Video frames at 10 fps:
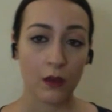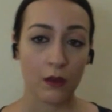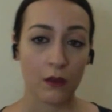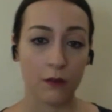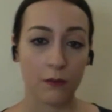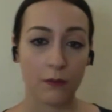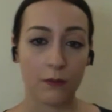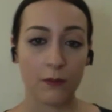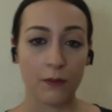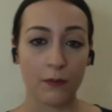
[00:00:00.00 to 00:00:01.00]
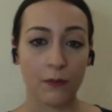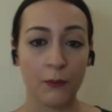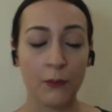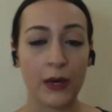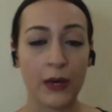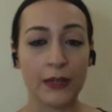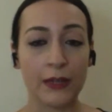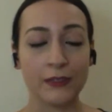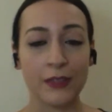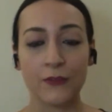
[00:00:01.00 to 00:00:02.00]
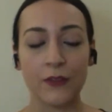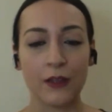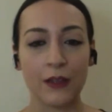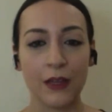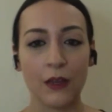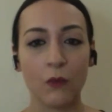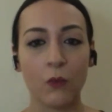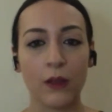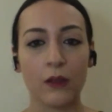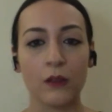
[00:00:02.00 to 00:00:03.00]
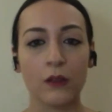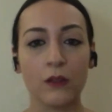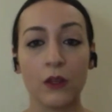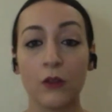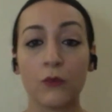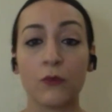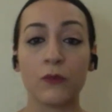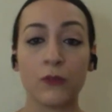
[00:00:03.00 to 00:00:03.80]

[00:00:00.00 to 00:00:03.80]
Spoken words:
But definitely when, you know,